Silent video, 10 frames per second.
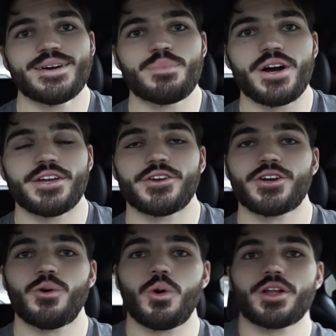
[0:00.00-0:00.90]
but you're
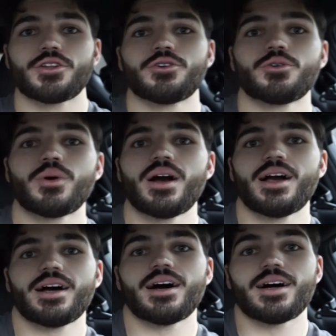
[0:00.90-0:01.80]
gonna wanna do
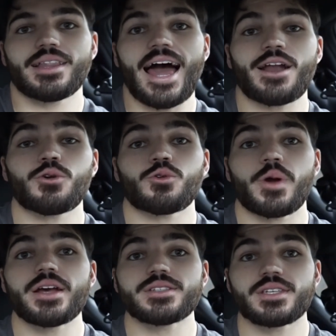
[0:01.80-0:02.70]
lateral
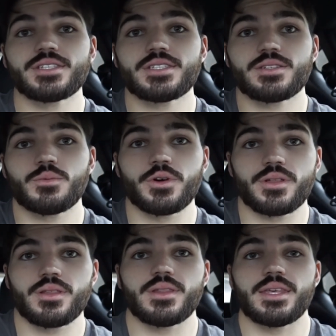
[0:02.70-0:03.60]
raises
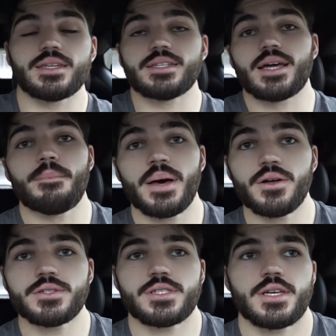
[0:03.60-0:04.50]
with the
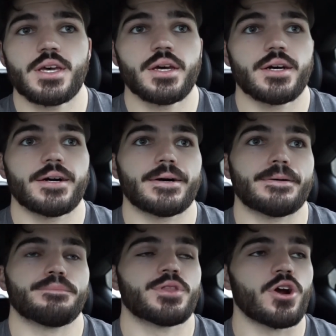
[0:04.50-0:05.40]
dumbbells.
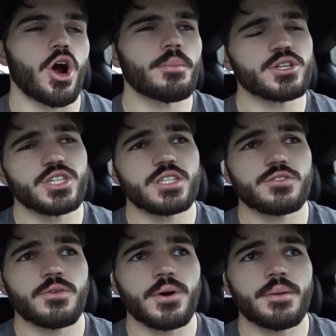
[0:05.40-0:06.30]
There are
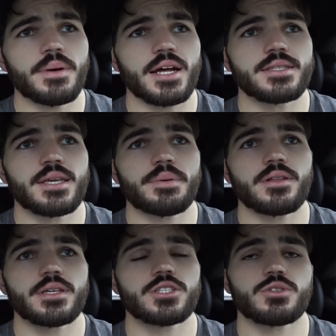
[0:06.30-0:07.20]
machines for it, but I
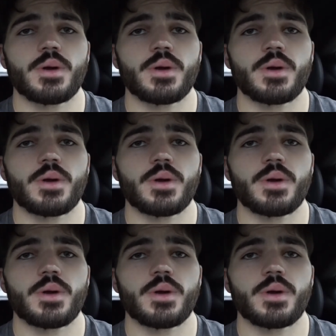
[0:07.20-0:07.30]
typically just